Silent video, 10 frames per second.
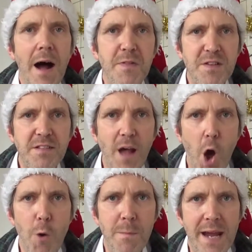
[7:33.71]
This is a
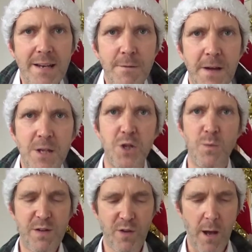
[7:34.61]
homemade invention.
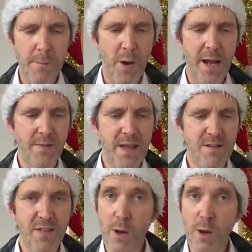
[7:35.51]
We started buying these,